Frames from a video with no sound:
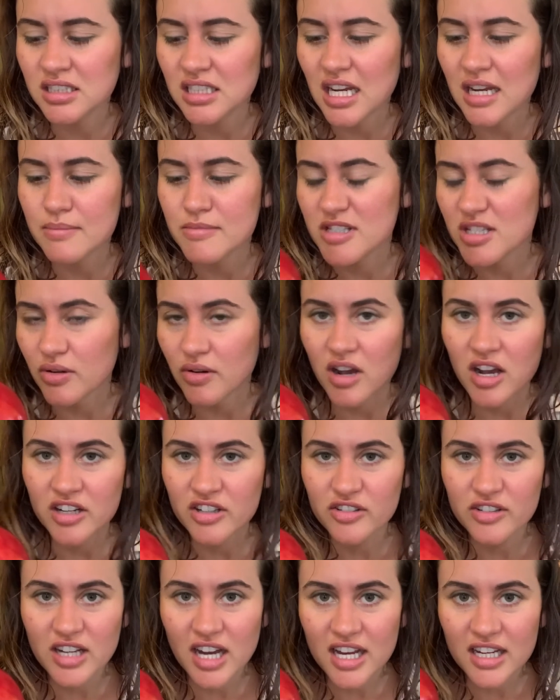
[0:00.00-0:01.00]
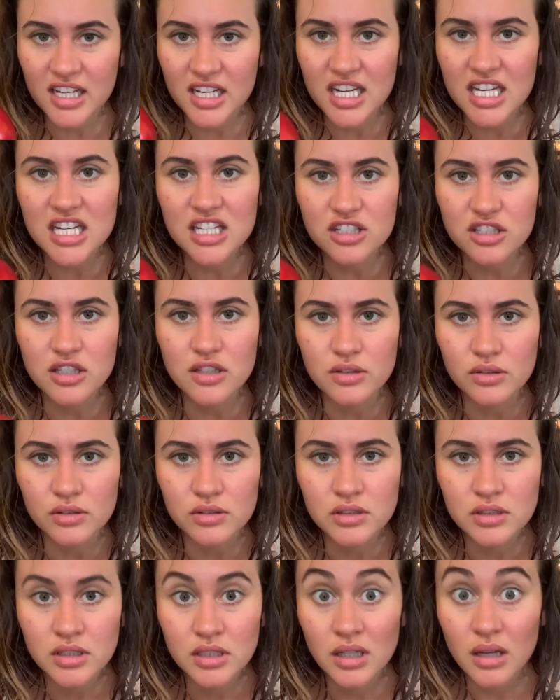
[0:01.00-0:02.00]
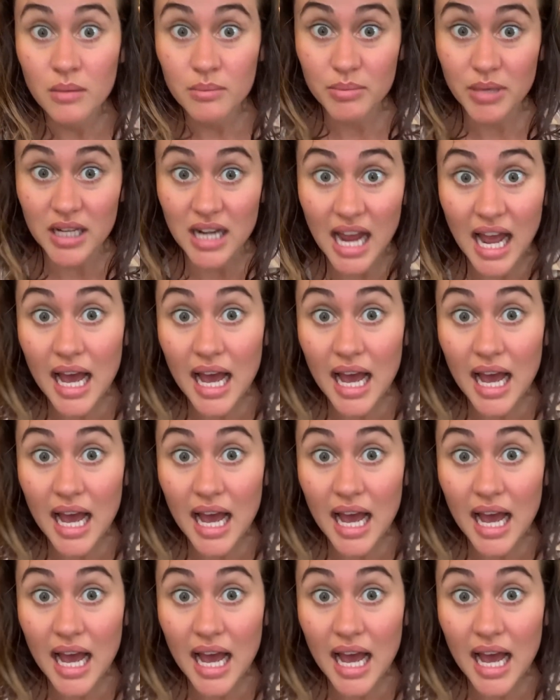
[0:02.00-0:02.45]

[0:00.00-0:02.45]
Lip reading: I'm so hungry I could eat you. But